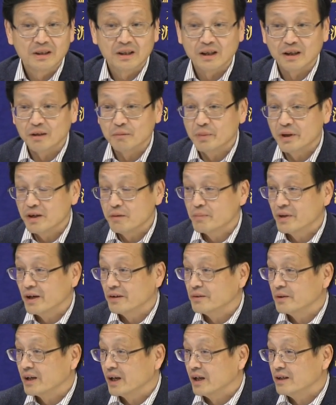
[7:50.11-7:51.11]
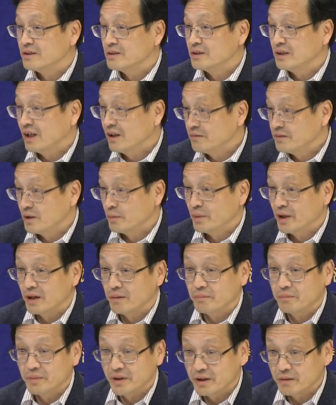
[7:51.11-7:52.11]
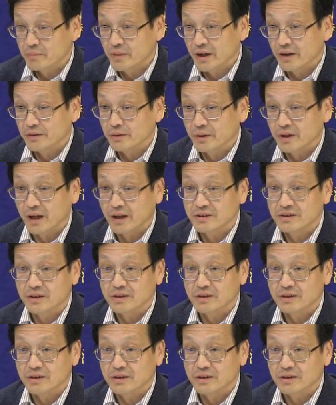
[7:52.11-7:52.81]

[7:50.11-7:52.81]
asymptomatic